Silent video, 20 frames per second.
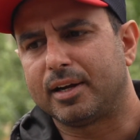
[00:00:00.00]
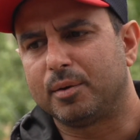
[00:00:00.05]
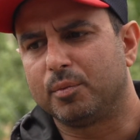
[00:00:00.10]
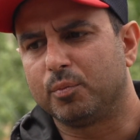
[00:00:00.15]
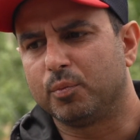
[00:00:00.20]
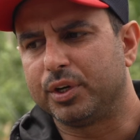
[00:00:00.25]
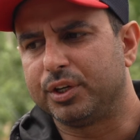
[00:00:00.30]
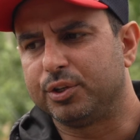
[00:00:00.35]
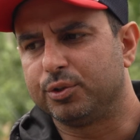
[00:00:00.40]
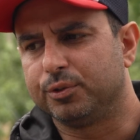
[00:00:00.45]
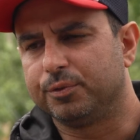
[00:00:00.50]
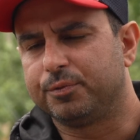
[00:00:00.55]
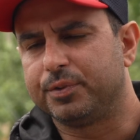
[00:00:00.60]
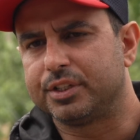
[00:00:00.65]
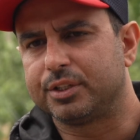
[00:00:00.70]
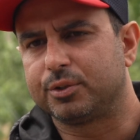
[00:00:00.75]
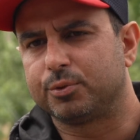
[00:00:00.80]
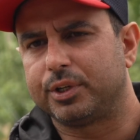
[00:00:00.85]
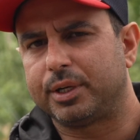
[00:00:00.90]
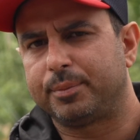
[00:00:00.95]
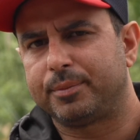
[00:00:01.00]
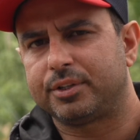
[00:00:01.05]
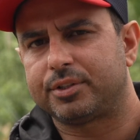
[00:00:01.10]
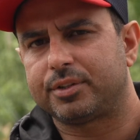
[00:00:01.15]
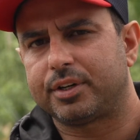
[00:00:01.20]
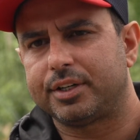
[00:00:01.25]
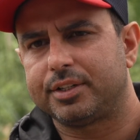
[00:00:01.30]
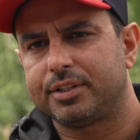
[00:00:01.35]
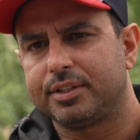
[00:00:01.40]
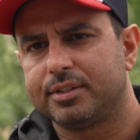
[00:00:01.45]
We do physical
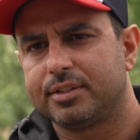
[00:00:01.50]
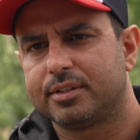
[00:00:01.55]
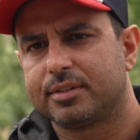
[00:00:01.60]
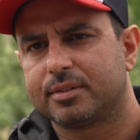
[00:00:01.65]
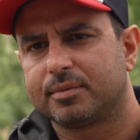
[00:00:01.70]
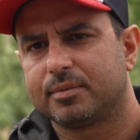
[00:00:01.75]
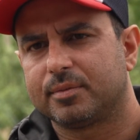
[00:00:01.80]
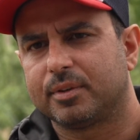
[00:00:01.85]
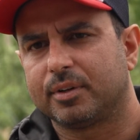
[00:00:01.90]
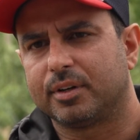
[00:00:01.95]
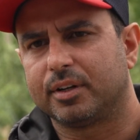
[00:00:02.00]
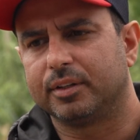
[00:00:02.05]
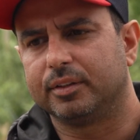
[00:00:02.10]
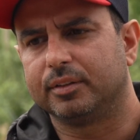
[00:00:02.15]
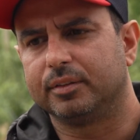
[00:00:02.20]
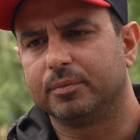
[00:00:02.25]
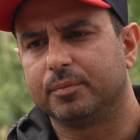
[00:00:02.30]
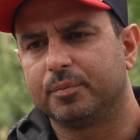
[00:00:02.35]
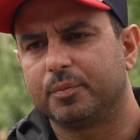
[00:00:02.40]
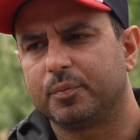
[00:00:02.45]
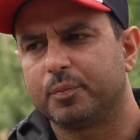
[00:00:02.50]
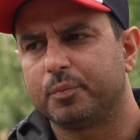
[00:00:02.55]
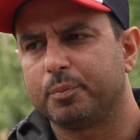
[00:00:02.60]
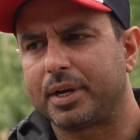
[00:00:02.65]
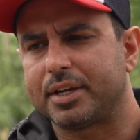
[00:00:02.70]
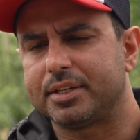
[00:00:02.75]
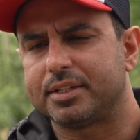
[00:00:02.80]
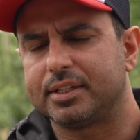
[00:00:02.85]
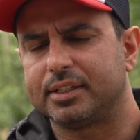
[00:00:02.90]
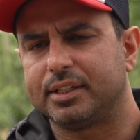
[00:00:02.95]
demonstrations on
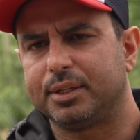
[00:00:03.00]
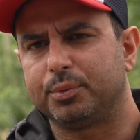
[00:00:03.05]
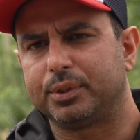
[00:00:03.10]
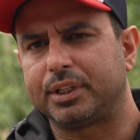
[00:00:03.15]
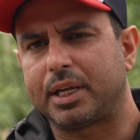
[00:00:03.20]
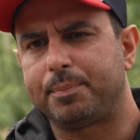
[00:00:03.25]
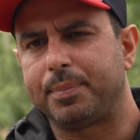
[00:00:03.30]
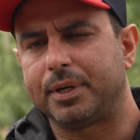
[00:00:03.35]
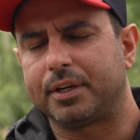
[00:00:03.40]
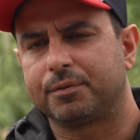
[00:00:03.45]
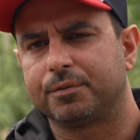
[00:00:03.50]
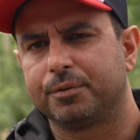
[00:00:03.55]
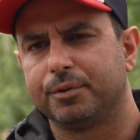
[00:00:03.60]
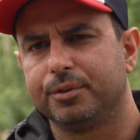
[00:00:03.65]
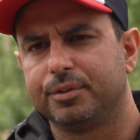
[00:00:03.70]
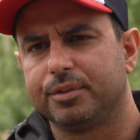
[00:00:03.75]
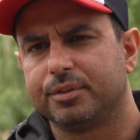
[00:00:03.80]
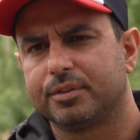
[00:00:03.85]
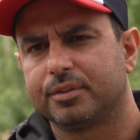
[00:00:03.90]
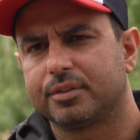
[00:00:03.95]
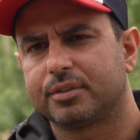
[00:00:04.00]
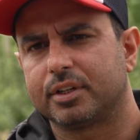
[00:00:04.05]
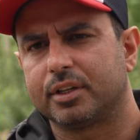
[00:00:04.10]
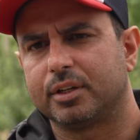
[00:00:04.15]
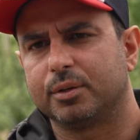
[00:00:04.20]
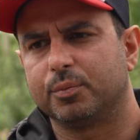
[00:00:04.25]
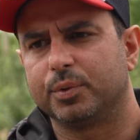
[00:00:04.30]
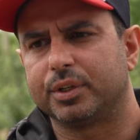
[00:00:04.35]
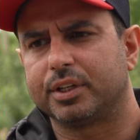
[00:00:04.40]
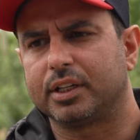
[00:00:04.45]
basically when they pick fruit.
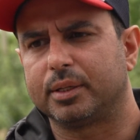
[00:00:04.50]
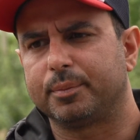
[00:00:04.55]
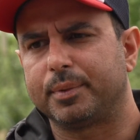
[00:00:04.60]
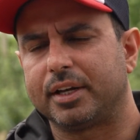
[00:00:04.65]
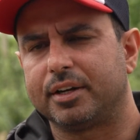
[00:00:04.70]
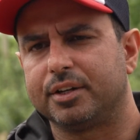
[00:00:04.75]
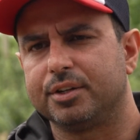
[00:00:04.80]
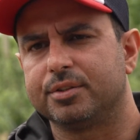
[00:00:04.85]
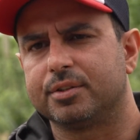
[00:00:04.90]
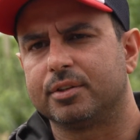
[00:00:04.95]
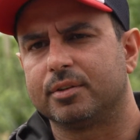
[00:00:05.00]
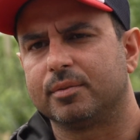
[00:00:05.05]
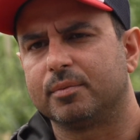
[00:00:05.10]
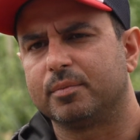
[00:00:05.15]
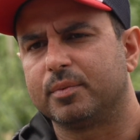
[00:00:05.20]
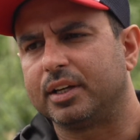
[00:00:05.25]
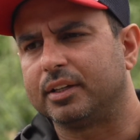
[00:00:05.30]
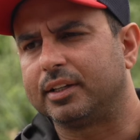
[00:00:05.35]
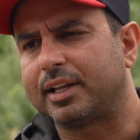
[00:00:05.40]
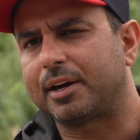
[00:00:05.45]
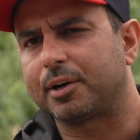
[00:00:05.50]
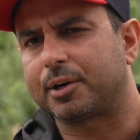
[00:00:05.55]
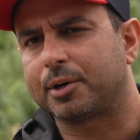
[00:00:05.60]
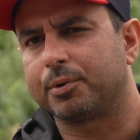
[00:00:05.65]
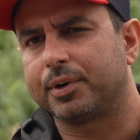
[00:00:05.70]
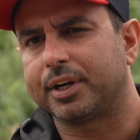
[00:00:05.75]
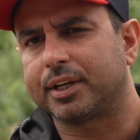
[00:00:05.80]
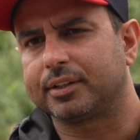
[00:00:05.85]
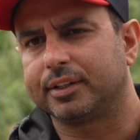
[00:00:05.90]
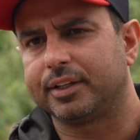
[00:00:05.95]
So we tell them how to use a ladder
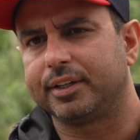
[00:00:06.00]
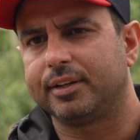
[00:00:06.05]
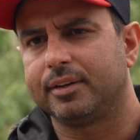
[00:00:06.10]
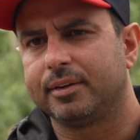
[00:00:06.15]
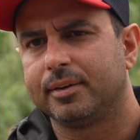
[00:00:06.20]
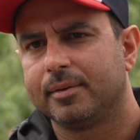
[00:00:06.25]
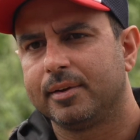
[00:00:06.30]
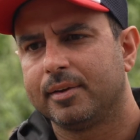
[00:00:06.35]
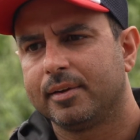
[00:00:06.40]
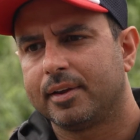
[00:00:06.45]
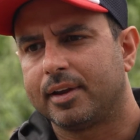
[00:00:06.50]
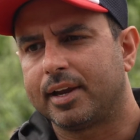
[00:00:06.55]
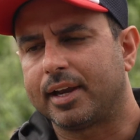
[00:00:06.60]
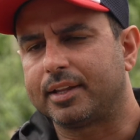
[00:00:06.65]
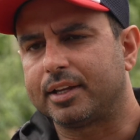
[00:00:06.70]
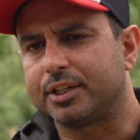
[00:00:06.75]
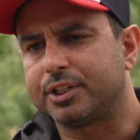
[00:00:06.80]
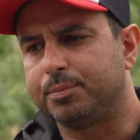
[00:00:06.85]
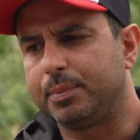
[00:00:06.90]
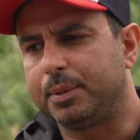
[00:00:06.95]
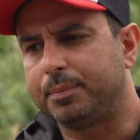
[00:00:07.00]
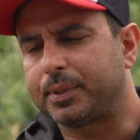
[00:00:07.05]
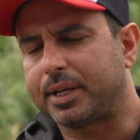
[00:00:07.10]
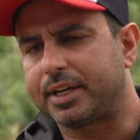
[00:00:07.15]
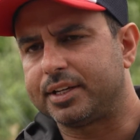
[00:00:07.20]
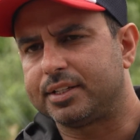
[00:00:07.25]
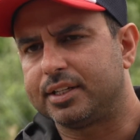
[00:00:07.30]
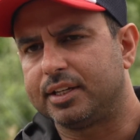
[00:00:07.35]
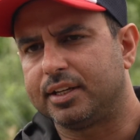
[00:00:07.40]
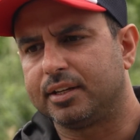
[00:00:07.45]
correctly, how they should be
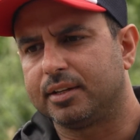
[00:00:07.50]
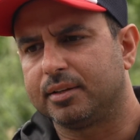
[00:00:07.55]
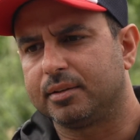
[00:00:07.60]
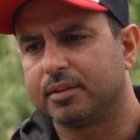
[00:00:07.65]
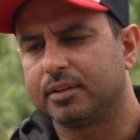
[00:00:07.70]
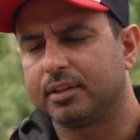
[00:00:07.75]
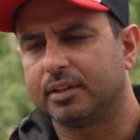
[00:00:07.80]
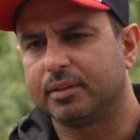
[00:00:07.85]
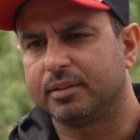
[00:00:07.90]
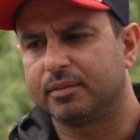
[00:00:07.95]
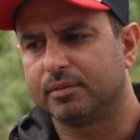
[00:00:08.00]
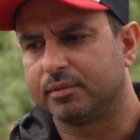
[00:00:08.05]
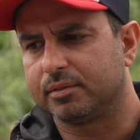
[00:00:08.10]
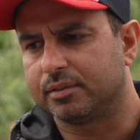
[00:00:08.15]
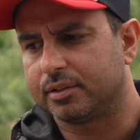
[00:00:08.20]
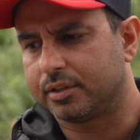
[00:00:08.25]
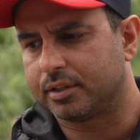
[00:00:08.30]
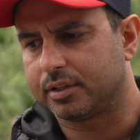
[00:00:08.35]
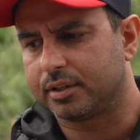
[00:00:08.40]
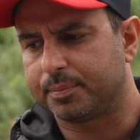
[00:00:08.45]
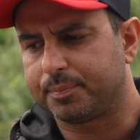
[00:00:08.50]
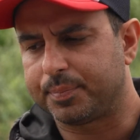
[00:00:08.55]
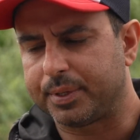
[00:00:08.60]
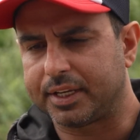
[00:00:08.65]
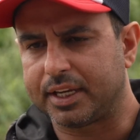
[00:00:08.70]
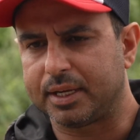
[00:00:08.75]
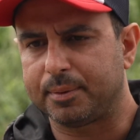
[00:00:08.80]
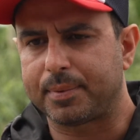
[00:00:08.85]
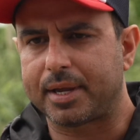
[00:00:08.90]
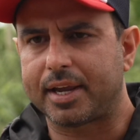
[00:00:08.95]
placing the
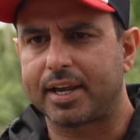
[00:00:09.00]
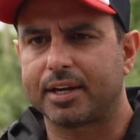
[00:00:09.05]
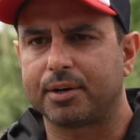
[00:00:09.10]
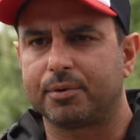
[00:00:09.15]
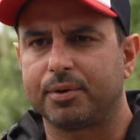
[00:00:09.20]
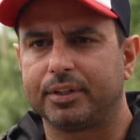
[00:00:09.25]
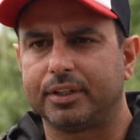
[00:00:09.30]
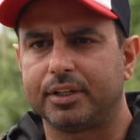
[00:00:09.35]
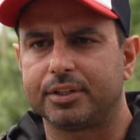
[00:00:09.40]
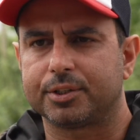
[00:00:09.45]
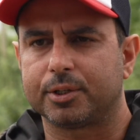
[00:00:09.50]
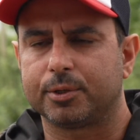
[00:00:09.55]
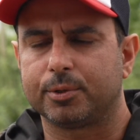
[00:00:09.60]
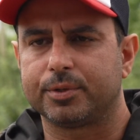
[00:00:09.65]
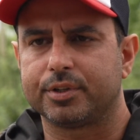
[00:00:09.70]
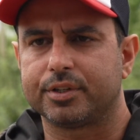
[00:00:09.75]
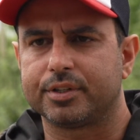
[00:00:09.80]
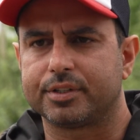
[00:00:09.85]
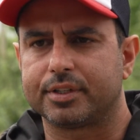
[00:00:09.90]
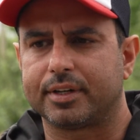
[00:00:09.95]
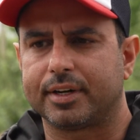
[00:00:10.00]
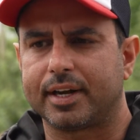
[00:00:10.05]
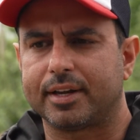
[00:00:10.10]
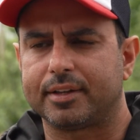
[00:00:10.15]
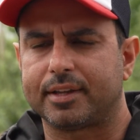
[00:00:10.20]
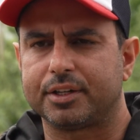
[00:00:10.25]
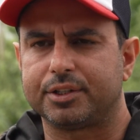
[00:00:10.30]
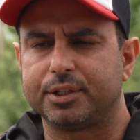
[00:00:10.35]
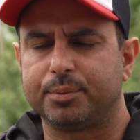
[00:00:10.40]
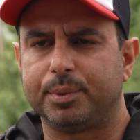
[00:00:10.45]
picking bag around their shoulders, and how
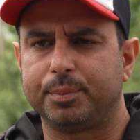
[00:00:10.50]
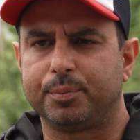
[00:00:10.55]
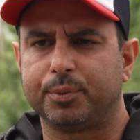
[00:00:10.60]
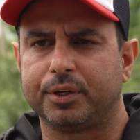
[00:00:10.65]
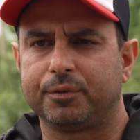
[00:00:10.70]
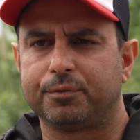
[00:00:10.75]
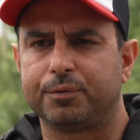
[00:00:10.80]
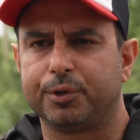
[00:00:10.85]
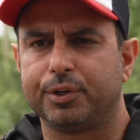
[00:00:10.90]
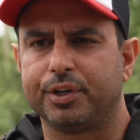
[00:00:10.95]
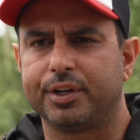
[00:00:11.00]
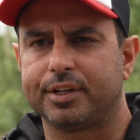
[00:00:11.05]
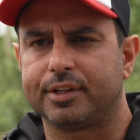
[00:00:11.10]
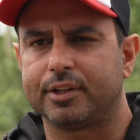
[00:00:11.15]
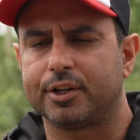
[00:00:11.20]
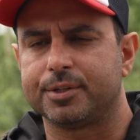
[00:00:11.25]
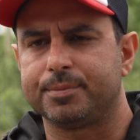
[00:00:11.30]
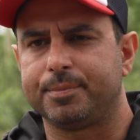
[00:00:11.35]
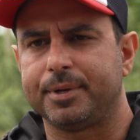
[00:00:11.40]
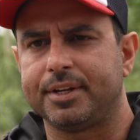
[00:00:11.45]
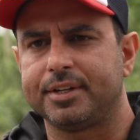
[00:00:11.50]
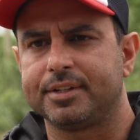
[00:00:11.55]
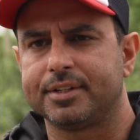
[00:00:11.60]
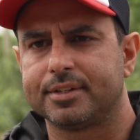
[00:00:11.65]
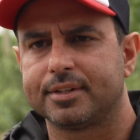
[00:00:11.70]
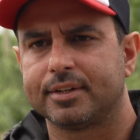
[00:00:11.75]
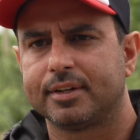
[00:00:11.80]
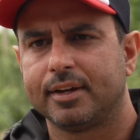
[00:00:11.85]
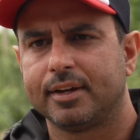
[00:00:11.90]
they should be putting fruit into those bins.